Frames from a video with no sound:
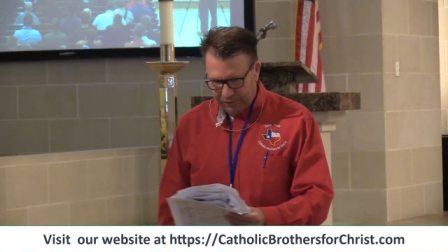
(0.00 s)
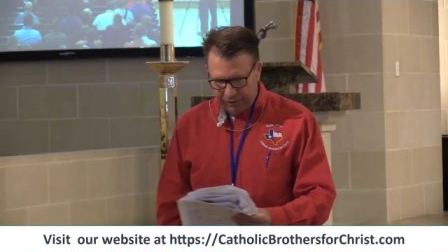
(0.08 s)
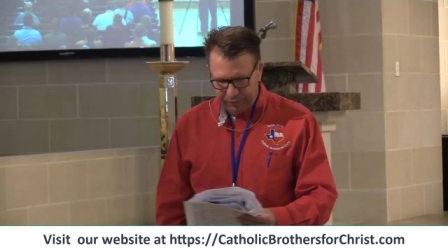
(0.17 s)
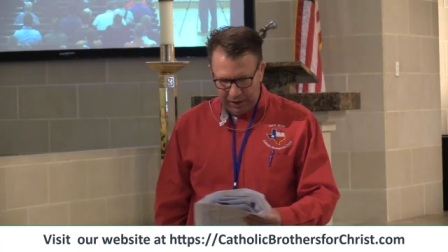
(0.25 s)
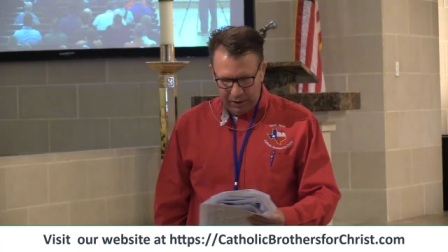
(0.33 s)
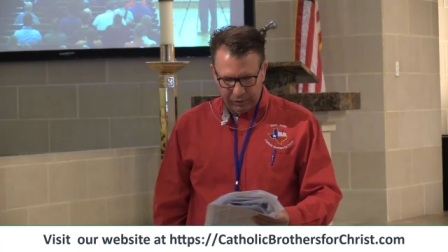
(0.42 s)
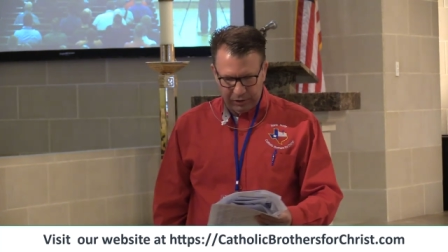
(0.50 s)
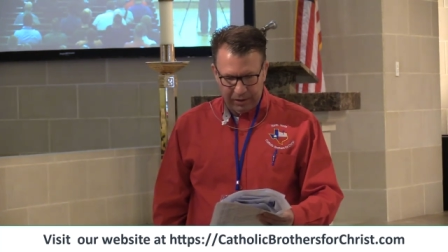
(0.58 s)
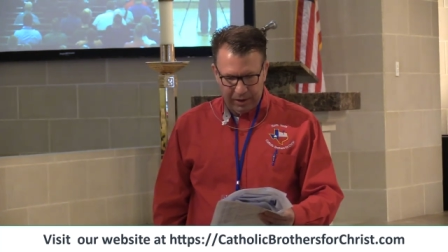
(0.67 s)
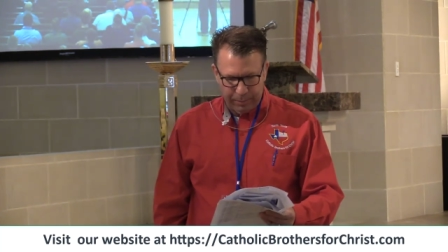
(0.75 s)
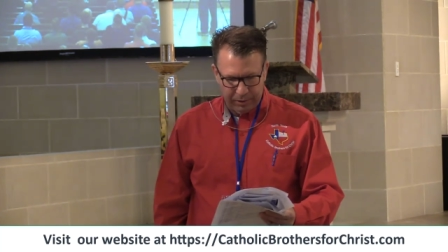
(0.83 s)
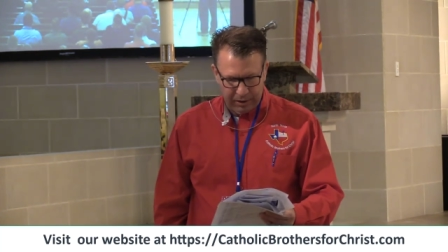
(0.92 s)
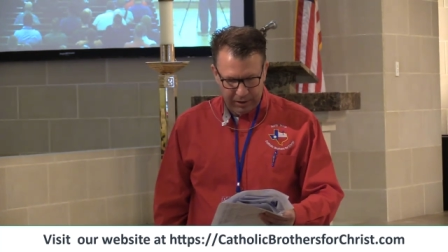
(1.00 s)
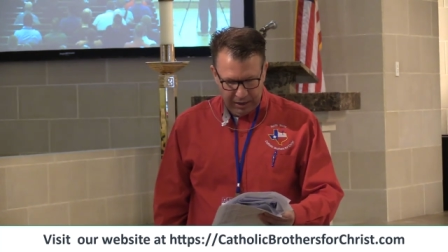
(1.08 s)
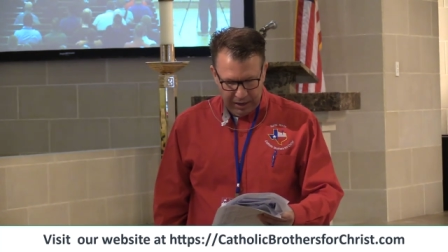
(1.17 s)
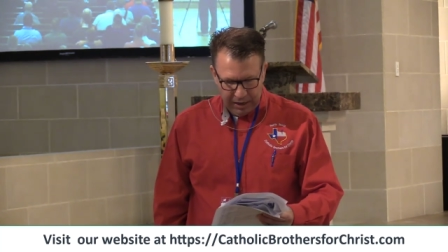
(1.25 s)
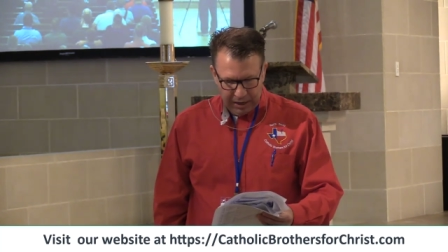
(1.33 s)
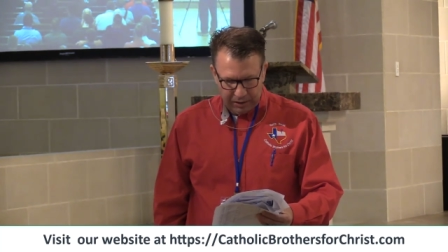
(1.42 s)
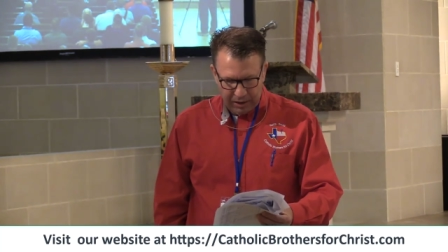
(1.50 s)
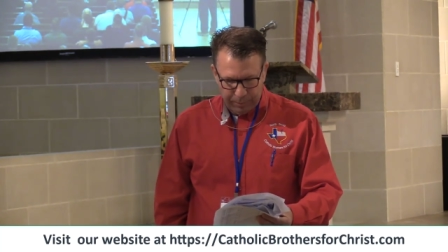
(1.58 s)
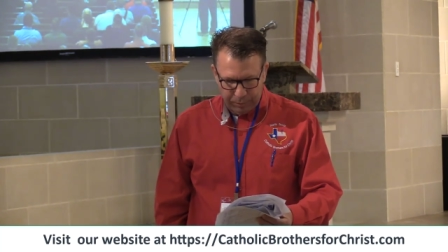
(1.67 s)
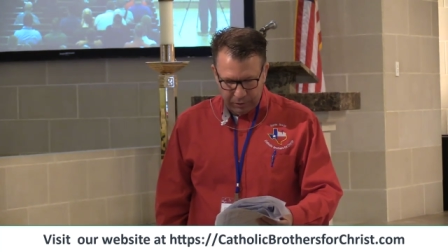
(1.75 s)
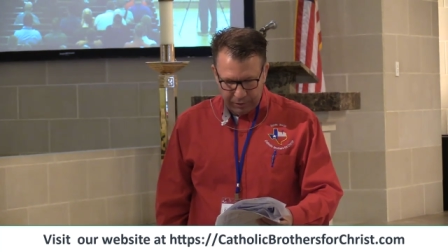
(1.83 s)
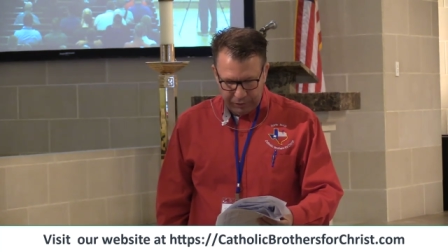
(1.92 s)
He followed it up a
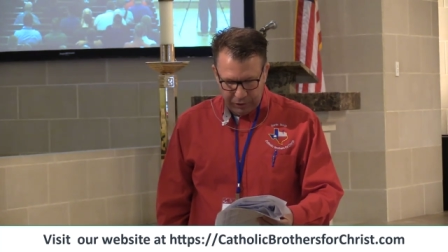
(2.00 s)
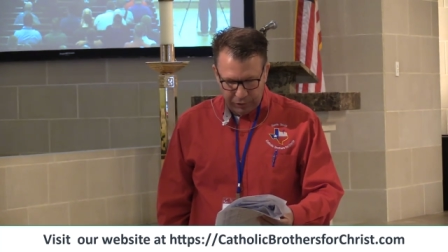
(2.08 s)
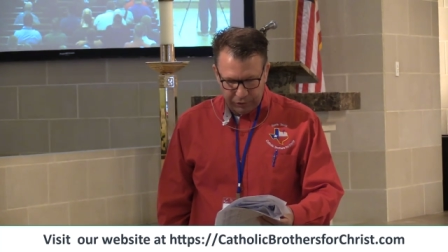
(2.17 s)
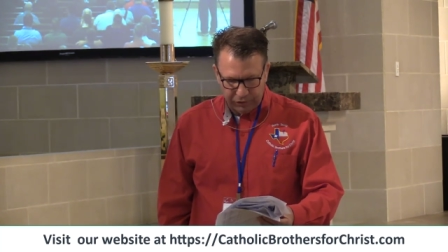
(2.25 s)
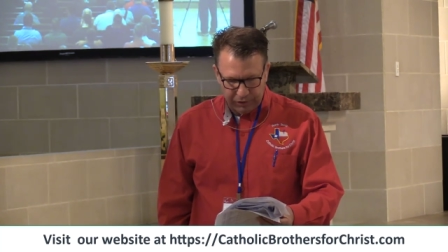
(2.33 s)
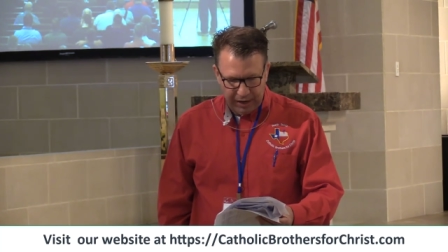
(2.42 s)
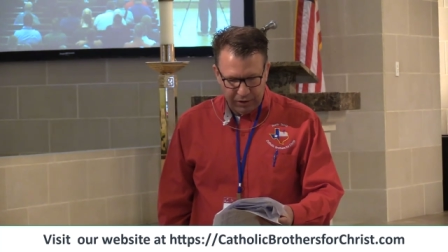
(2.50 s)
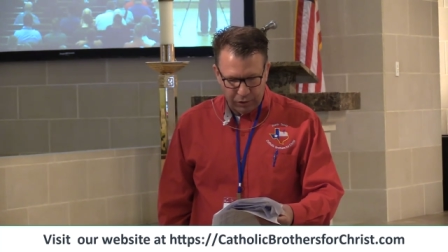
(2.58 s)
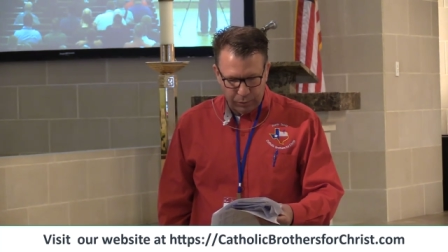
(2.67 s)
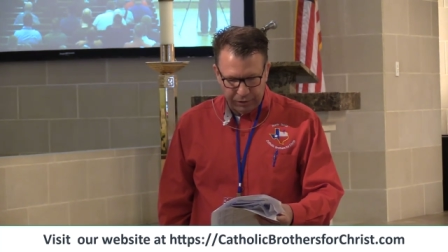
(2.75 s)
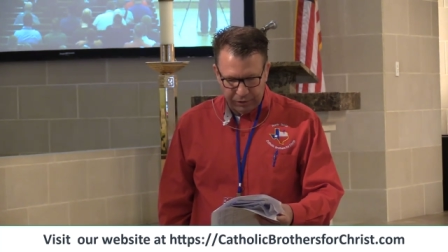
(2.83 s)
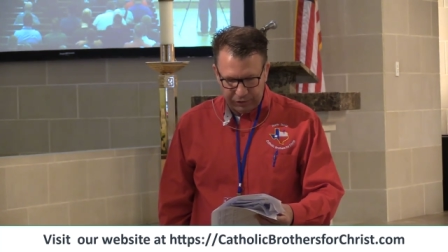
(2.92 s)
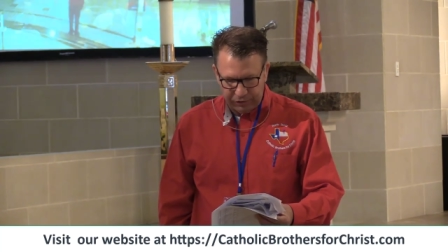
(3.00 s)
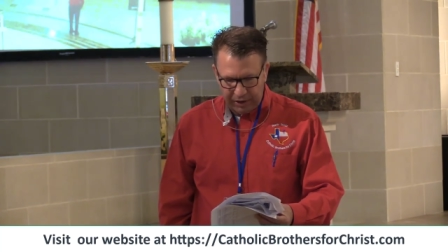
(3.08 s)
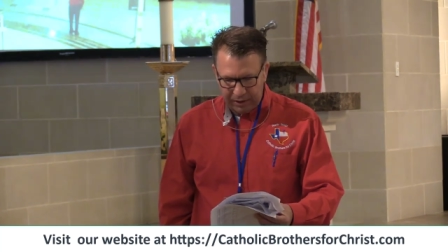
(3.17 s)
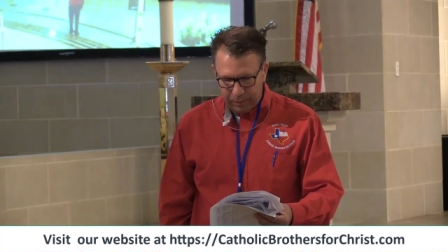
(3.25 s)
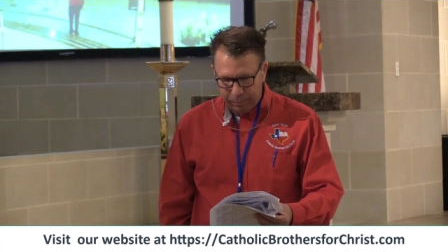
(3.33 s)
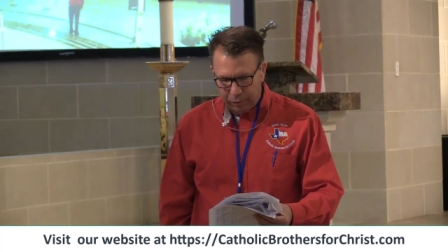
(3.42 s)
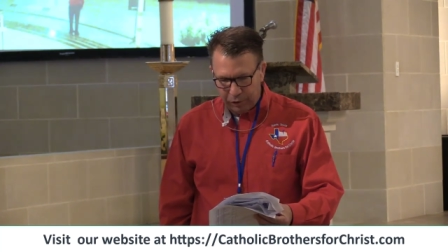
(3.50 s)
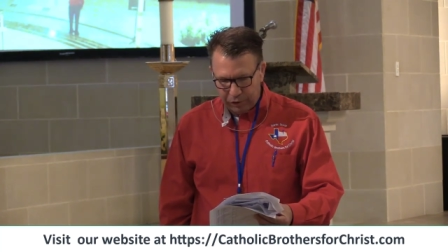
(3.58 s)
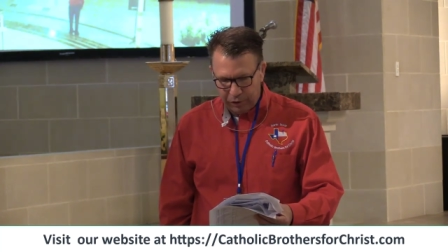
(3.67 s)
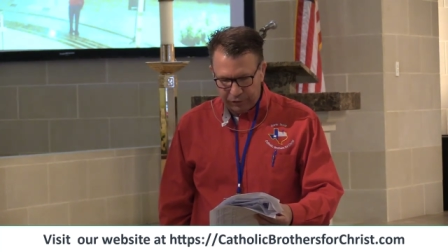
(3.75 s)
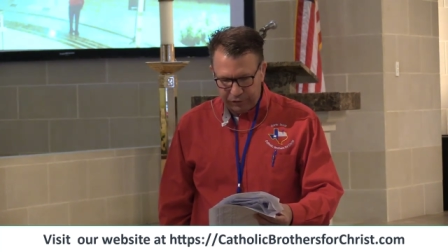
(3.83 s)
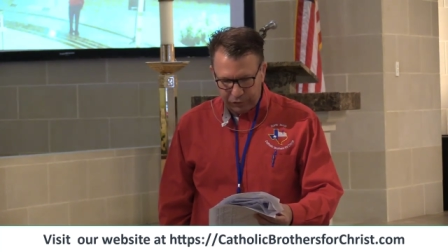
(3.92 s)
couple of years later with his second book
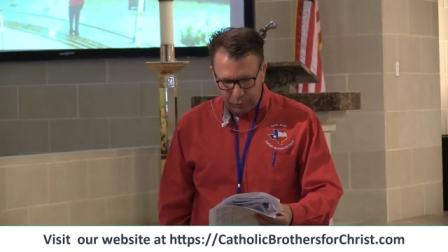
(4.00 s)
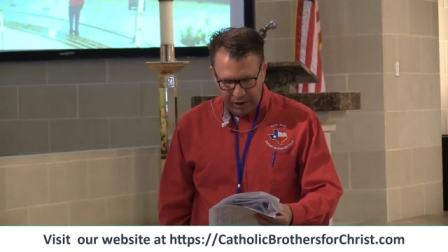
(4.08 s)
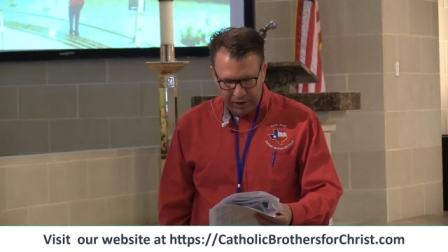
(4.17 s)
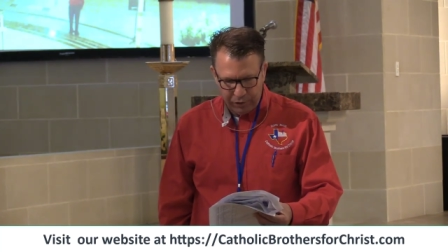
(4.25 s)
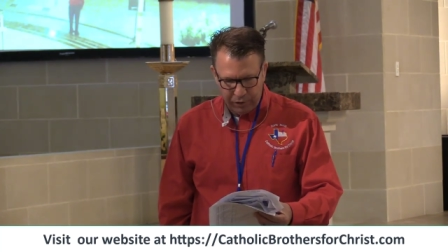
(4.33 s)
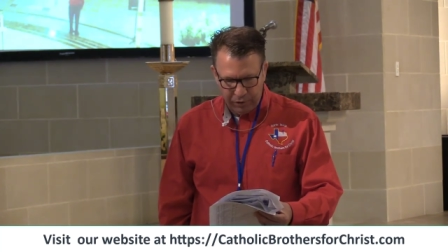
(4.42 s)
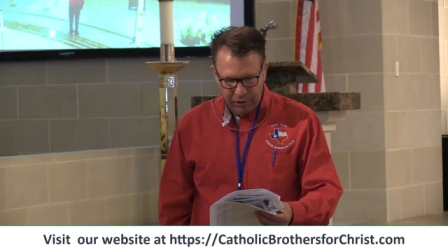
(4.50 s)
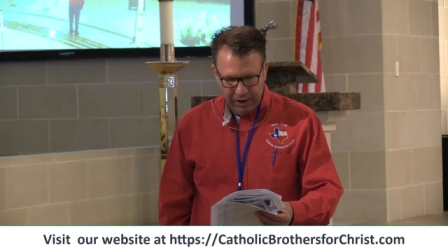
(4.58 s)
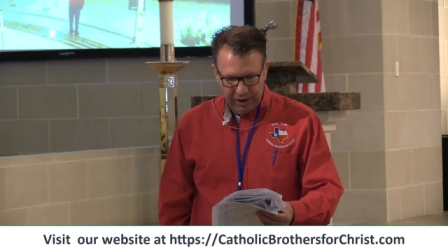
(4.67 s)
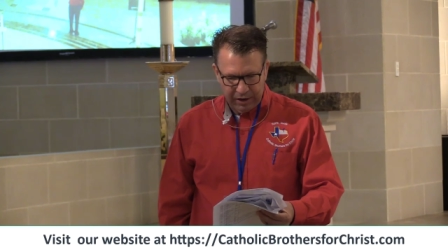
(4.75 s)
called Surrender